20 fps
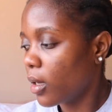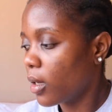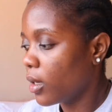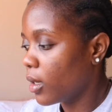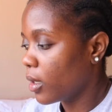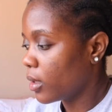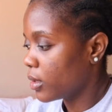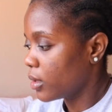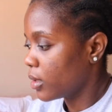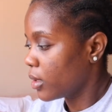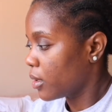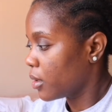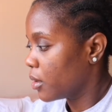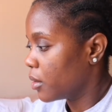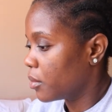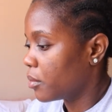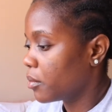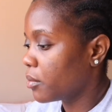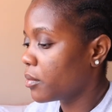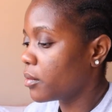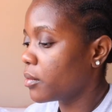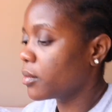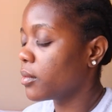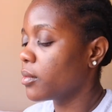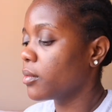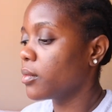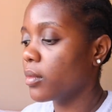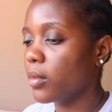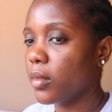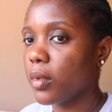and
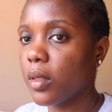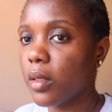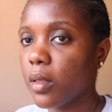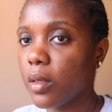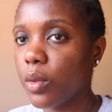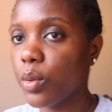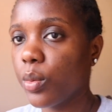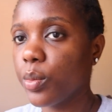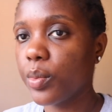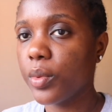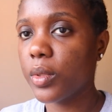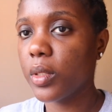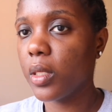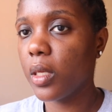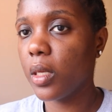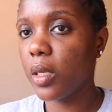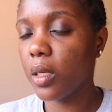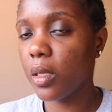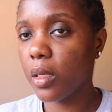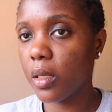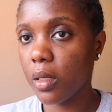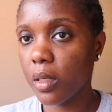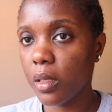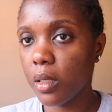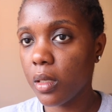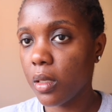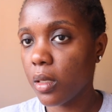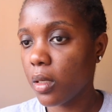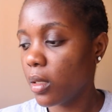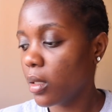oopsie,
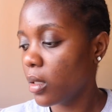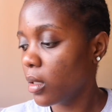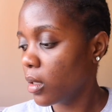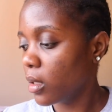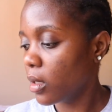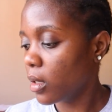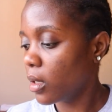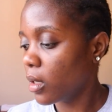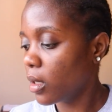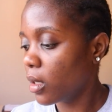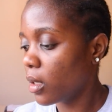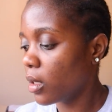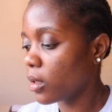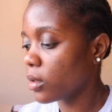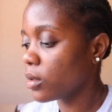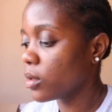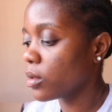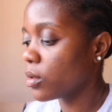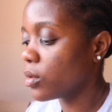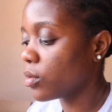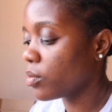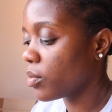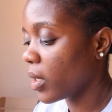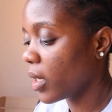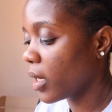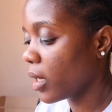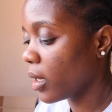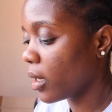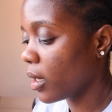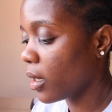I want to do
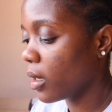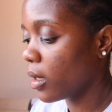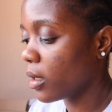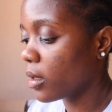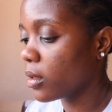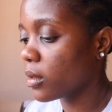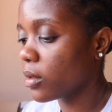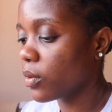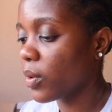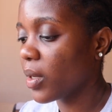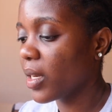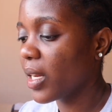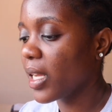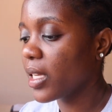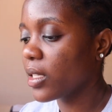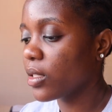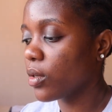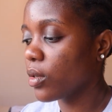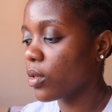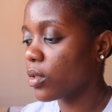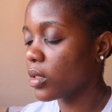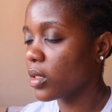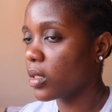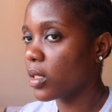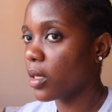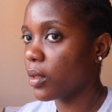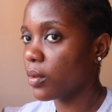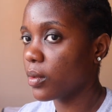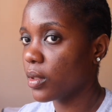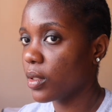my hair. The weather is hot
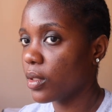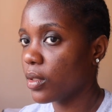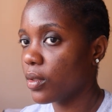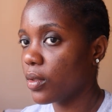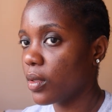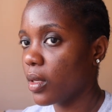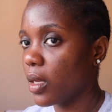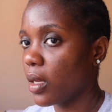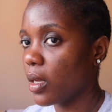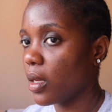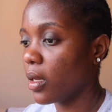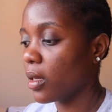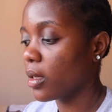now in the UK.